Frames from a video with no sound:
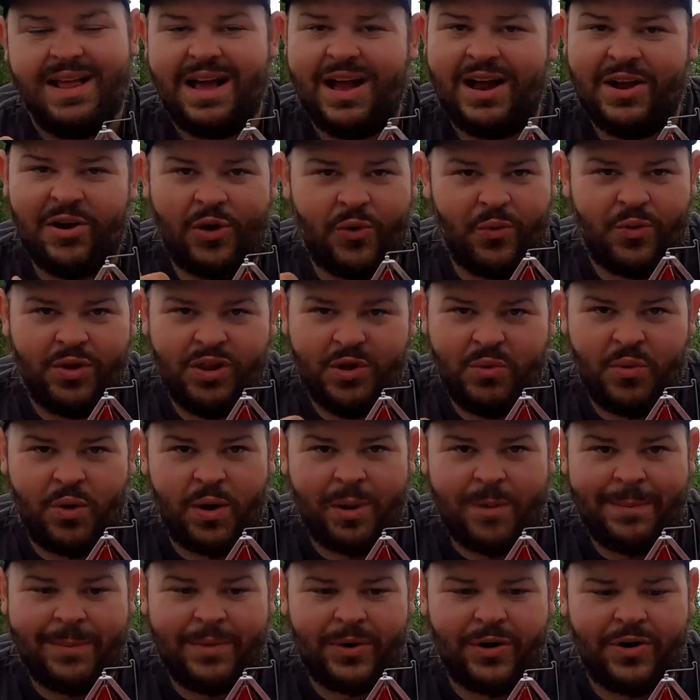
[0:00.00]
I don't really
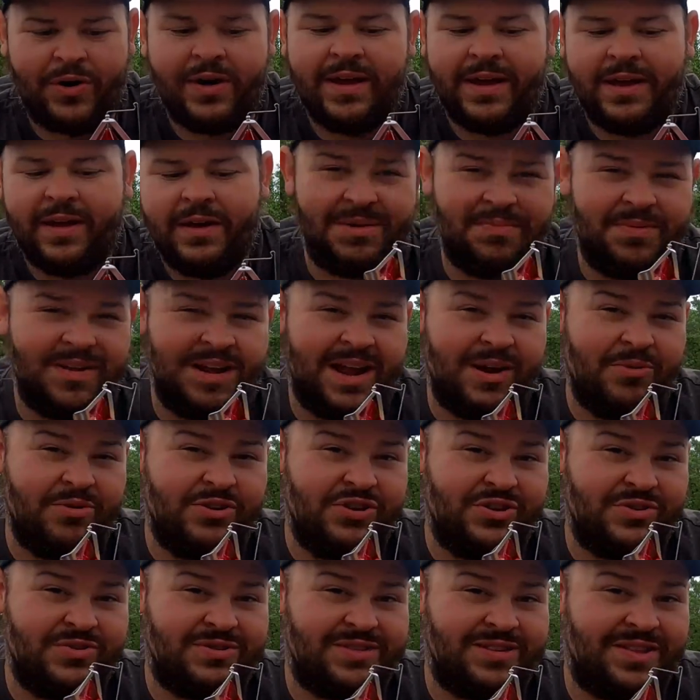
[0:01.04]
want to burn it. Something I
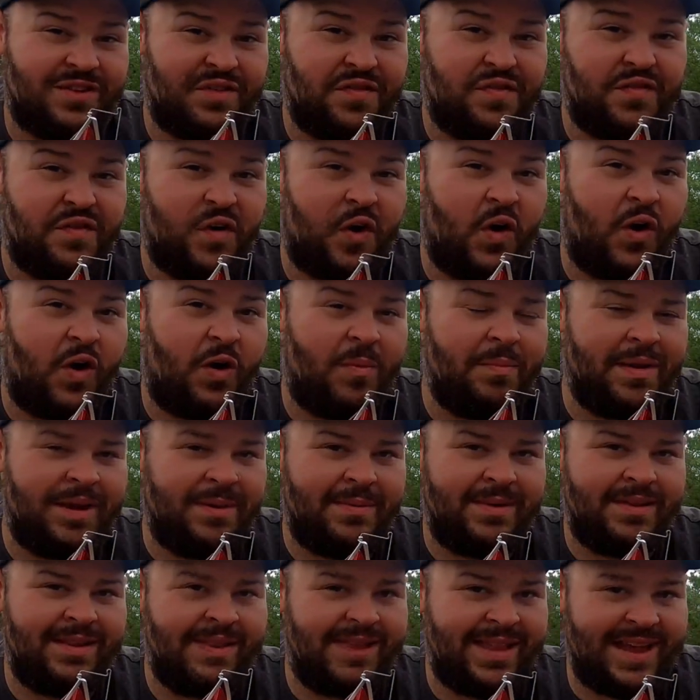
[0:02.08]
would use in the fall,
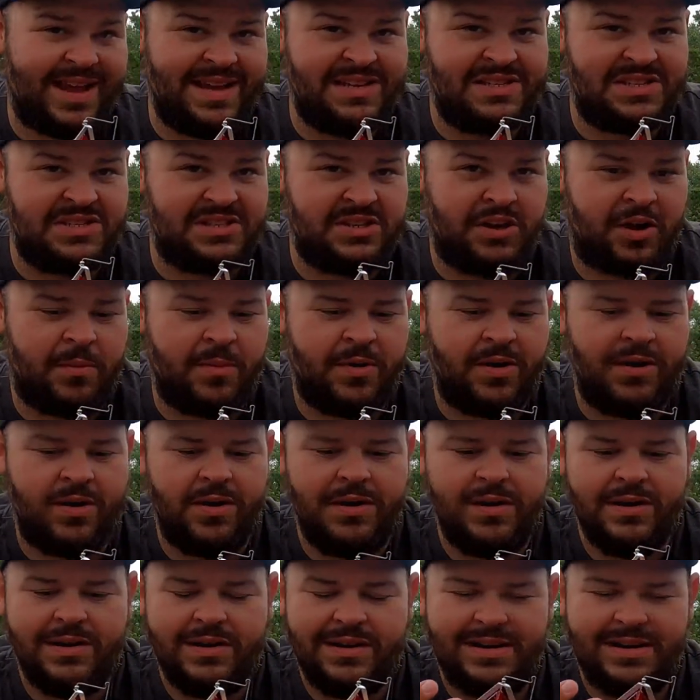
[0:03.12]
maybe late summer,